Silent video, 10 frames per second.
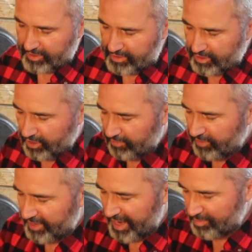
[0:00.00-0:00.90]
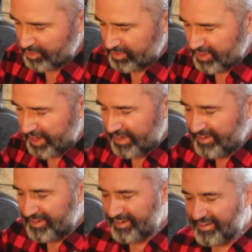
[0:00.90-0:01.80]
So I'm very happy with
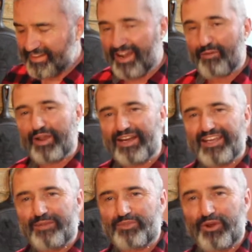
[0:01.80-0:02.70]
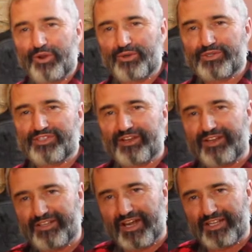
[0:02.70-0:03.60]
that. I'm going to keep those. I'm
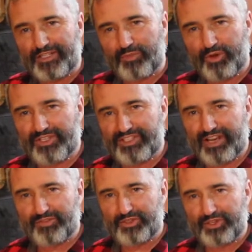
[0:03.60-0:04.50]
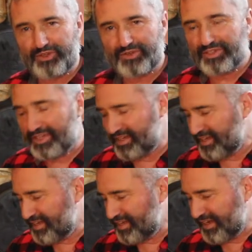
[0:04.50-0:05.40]
going to dye some more this afternoon,
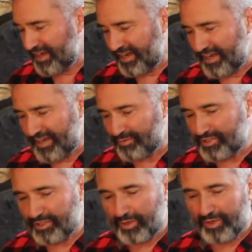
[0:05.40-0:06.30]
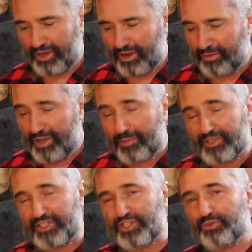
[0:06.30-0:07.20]
and we'll see where we go.
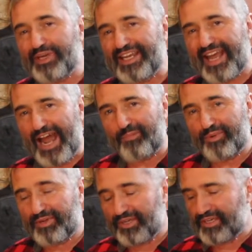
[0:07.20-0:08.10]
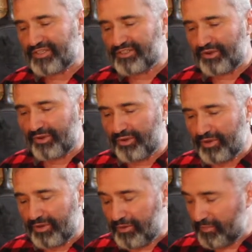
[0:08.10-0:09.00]
But just to recap,
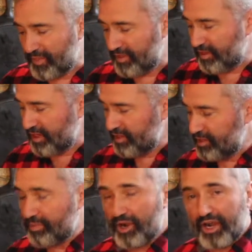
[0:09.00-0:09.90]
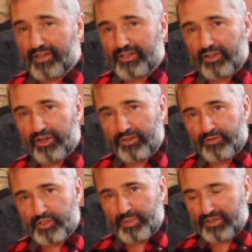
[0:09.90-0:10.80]
so in the pot, the
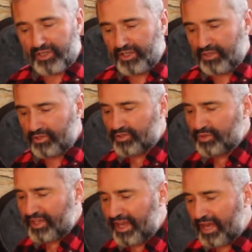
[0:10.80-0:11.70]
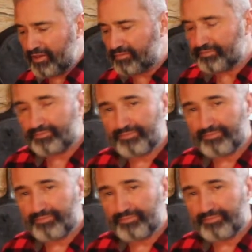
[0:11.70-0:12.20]
first pot that I used with the alum,